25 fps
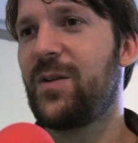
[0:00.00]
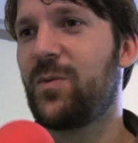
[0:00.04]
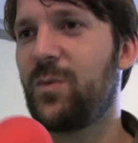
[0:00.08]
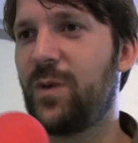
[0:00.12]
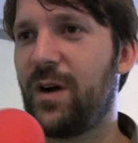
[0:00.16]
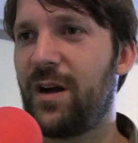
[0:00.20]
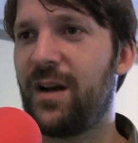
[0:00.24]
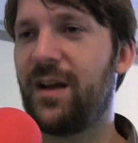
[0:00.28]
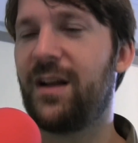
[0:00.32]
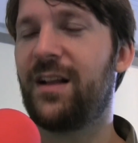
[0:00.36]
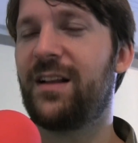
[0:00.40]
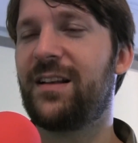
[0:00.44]

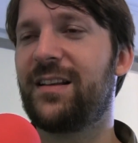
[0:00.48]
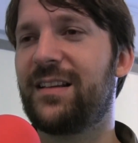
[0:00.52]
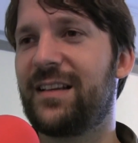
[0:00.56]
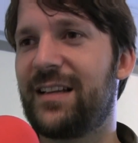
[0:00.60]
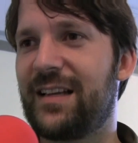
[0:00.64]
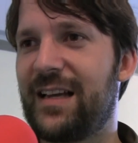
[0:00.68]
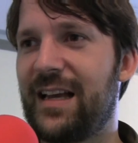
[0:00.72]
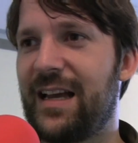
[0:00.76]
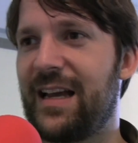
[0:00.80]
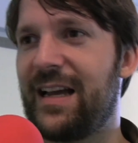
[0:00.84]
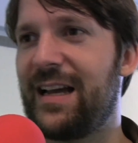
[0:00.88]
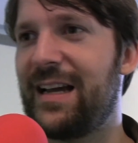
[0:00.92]
Well,
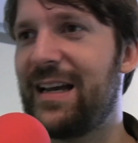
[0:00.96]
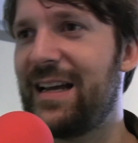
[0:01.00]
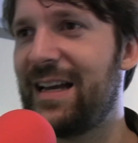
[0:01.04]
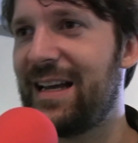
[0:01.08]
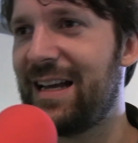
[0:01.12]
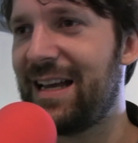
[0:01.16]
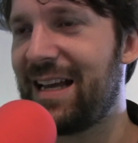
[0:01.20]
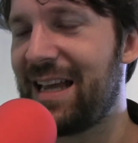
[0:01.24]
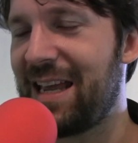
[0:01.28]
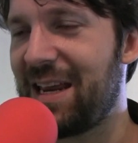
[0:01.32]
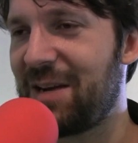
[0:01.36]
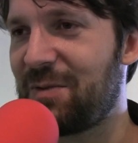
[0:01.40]

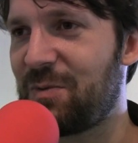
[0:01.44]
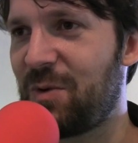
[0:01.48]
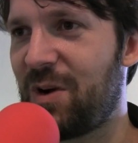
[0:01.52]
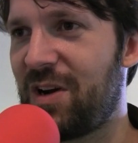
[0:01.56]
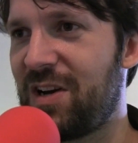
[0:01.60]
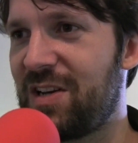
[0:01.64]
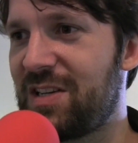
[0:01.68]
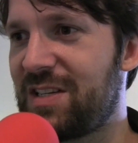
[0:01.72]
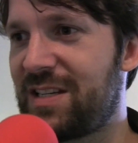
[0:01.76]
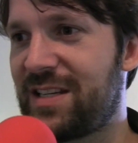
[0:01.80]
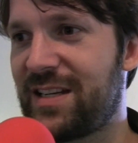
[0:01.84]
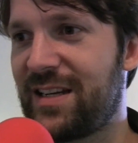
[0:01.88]
it
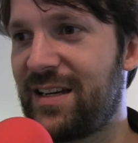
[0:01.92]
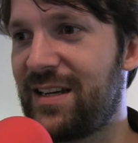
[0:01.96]
was